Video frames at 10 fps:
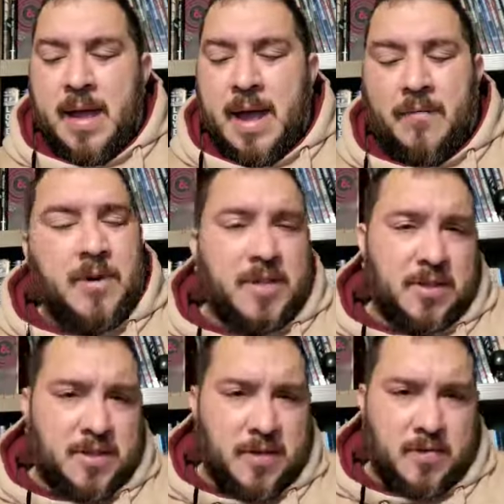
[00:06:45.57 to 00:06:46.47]
I wanted
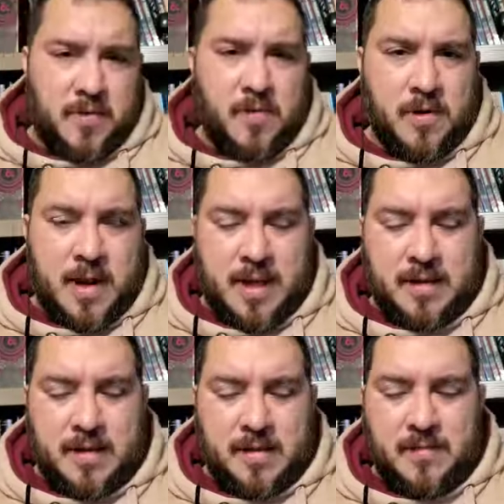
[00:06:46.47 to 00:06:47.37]
to start with
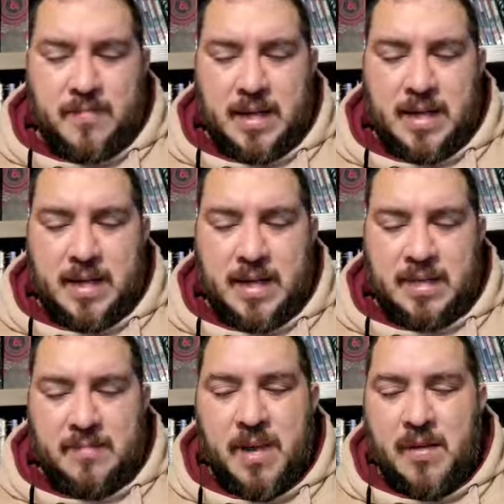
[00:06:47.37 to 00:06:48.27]
Warlock
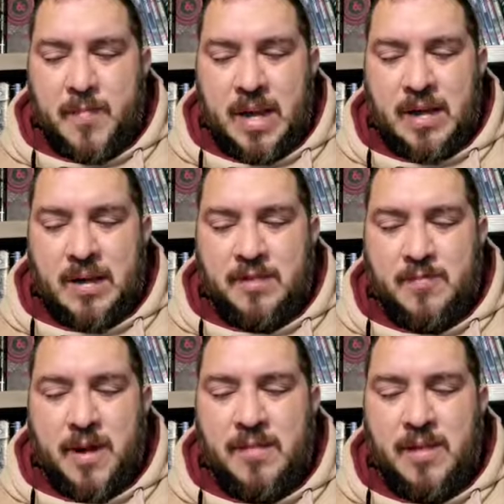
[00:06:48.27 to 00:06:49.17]
because, in my opinion, it's
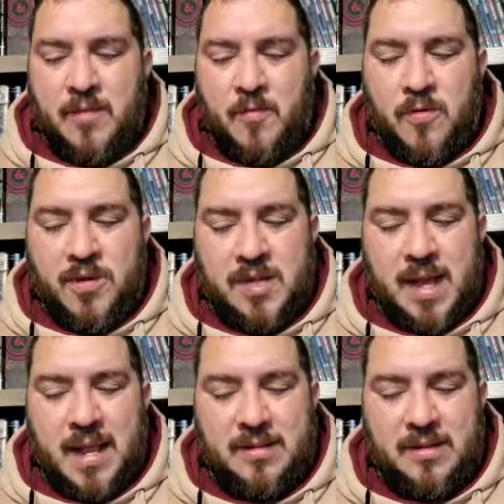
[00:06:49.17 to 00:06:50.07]
probably the worst
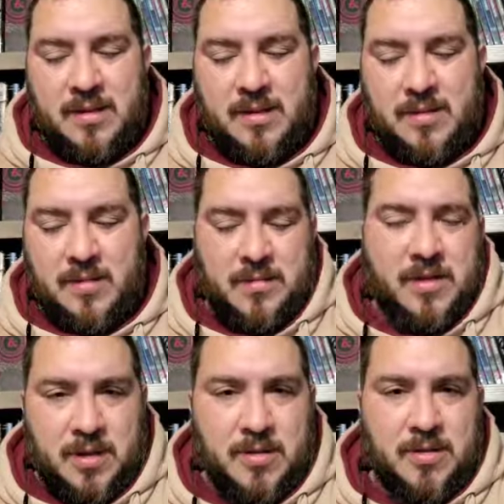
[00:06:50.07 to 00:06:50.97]
class to,
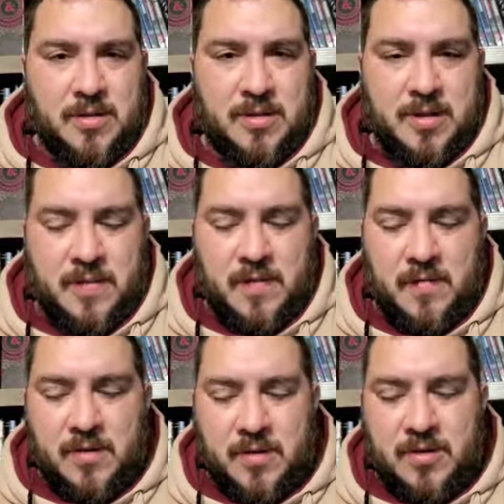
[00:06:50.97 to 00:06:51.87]
to use if
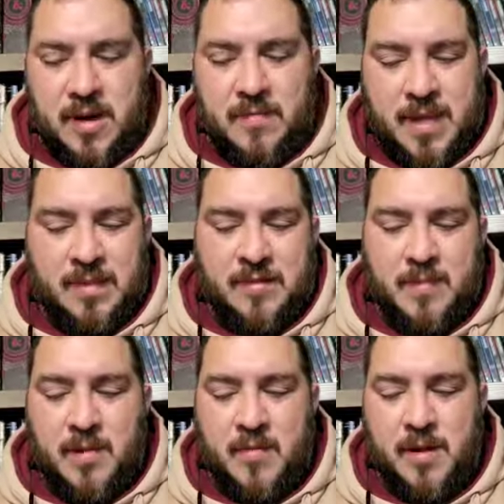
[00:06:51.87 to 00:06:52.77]
you want to try to make the
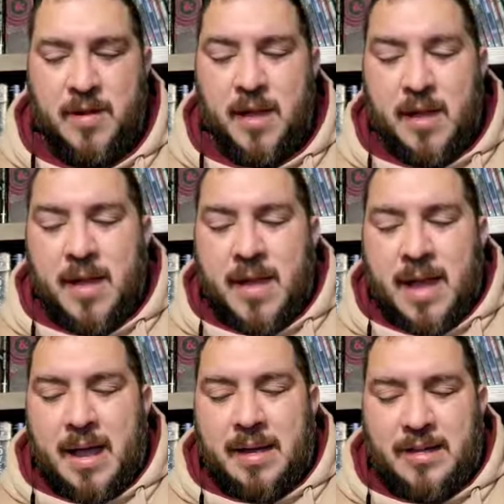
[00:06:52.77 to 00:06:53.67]
spell work.
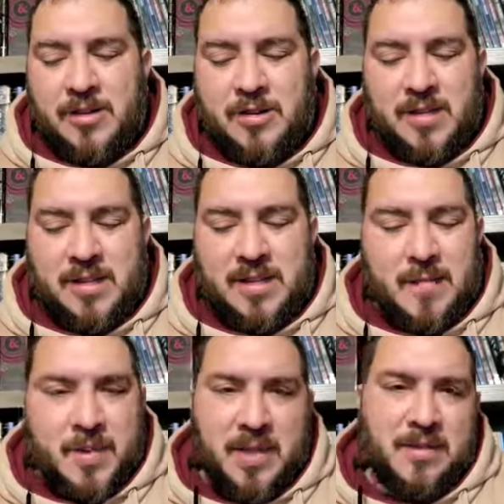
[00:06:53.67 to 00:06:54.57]
Unless you're just
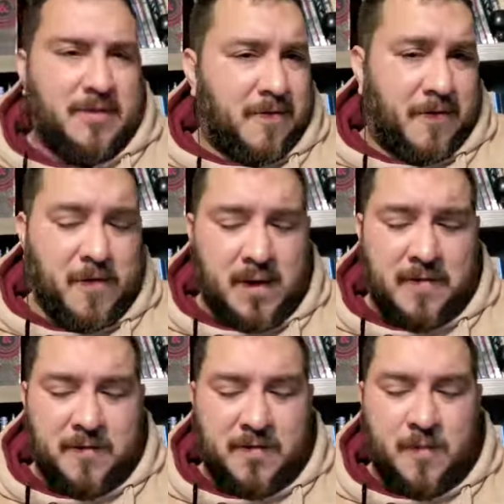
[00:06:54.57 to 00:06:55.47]
dipping into a few
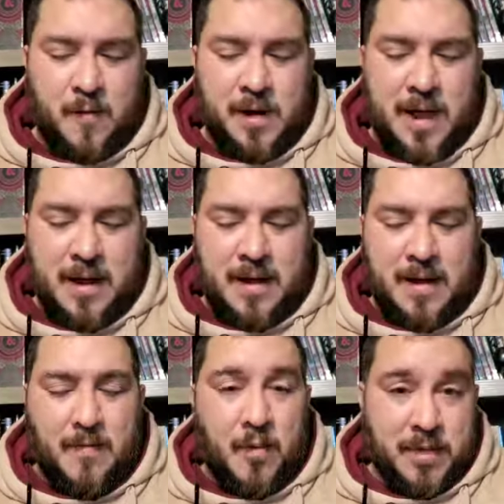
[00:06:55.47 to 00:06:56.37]
levels of Warlock
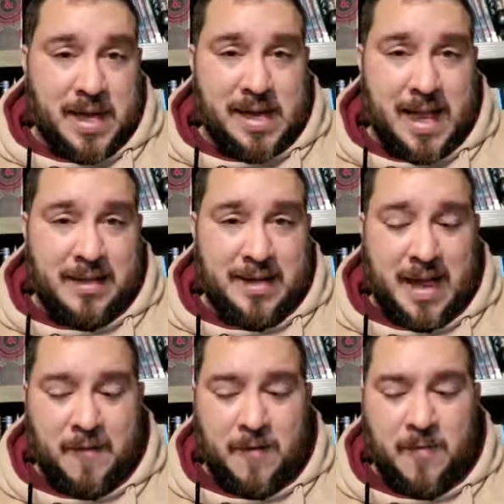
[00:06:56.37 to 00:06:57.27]
and multi-classing
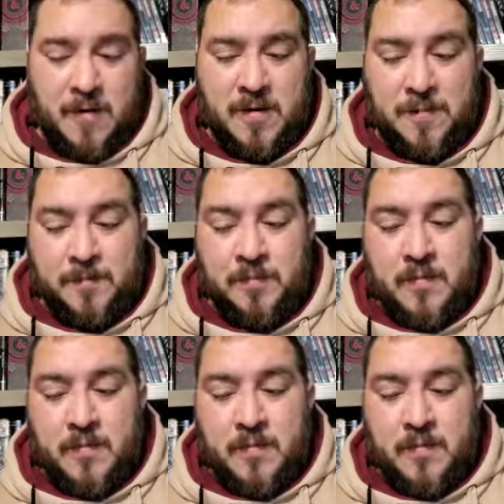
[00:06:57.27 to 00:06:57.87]
afterwards